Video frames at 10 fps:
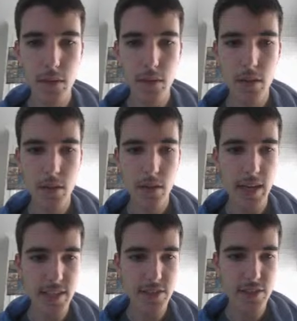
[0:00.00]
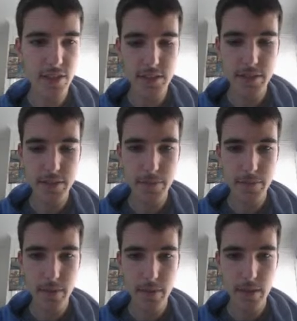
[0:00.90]
at $6.
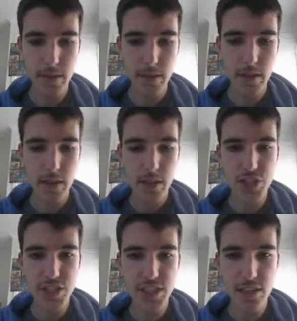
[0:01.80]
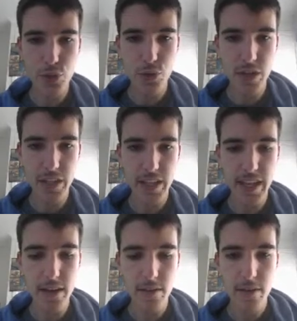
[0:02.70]
Just had to draw at gate.